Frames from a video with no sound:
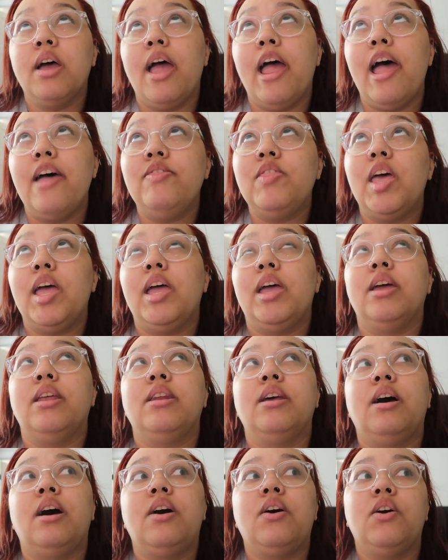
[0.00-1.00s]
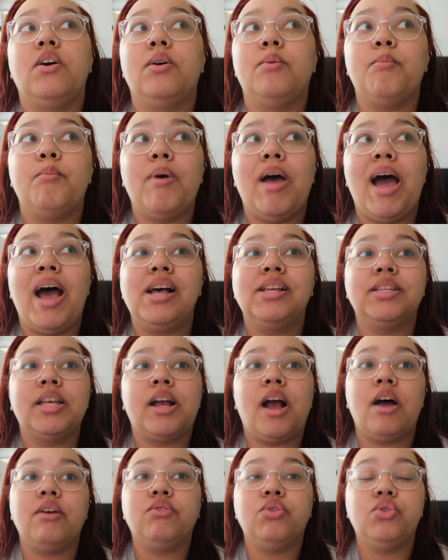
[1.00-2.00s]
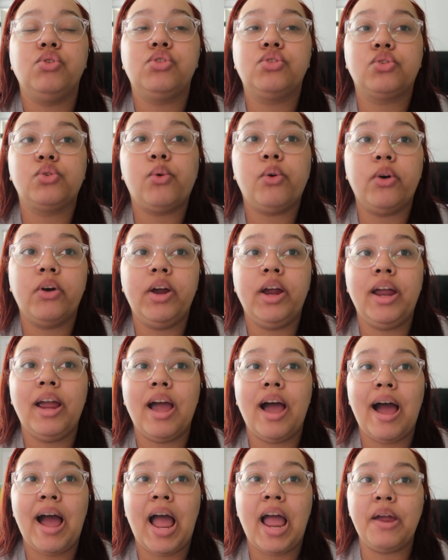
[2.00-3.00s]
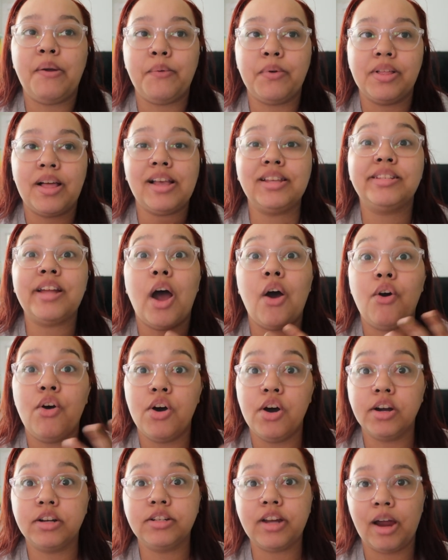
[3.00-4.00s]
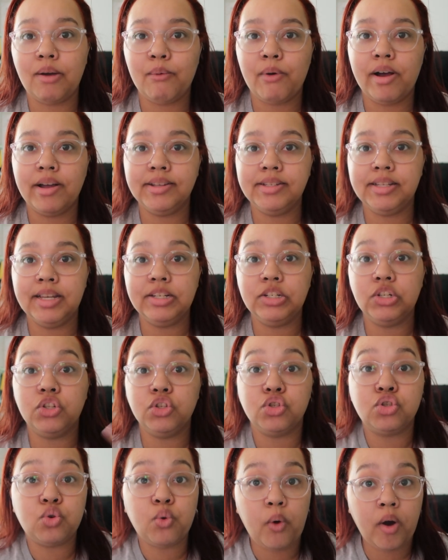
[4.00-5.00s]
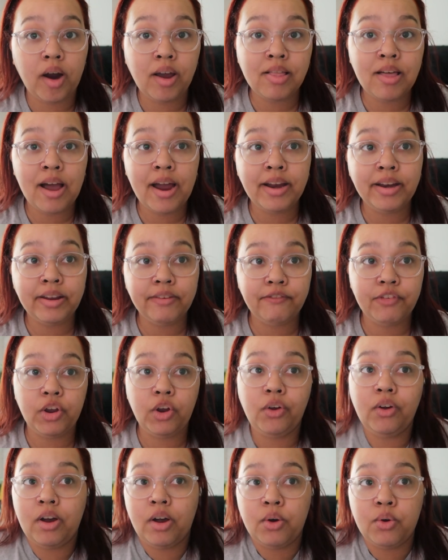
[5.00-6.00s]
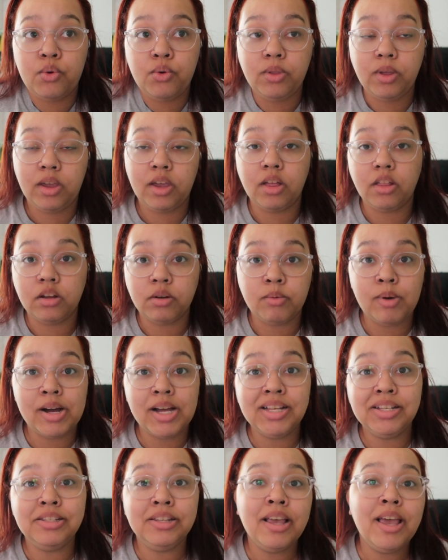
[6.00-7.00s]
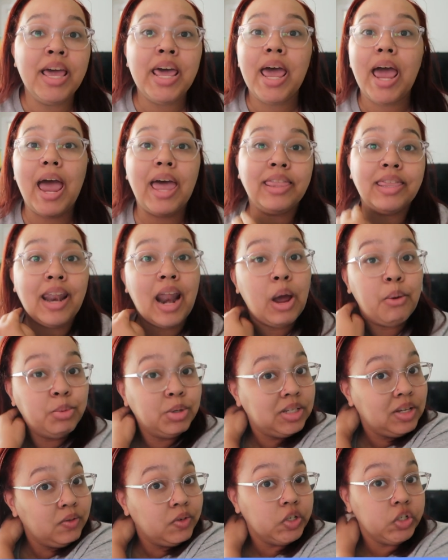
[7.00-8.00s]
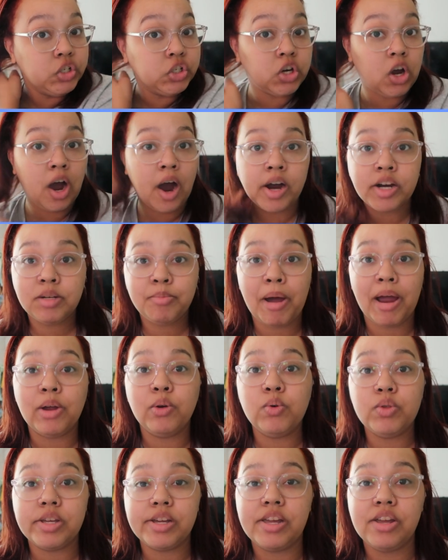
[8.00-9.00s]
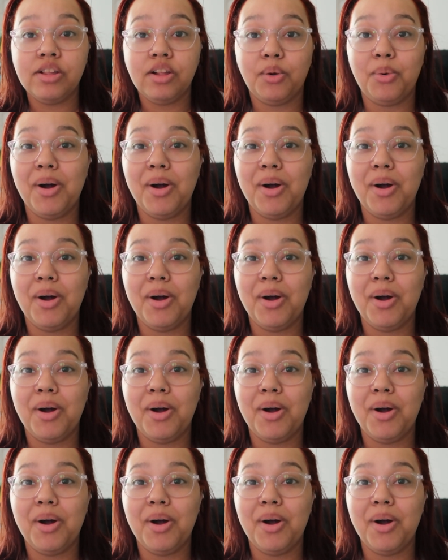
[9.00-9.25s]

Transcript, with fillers: And then um, as I got through the story, I realized how hooked I was into the storyline and figuring out who the killer was. And then I was even shocked by who the killer